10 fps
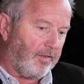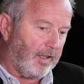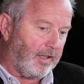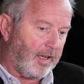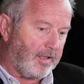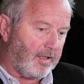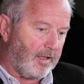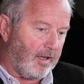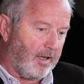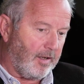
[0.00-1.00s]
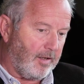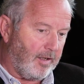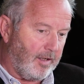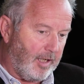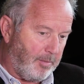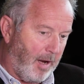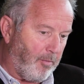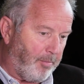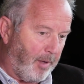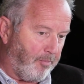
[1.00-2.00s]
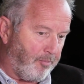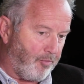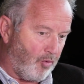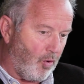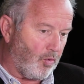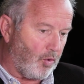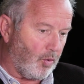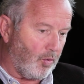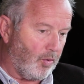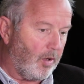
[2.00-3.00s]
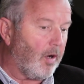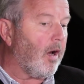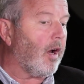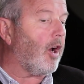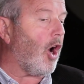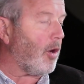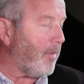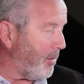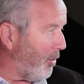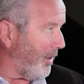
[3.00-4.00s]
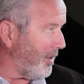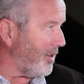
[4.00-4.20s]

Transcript: I think that this baby would be prone to cardiometabolic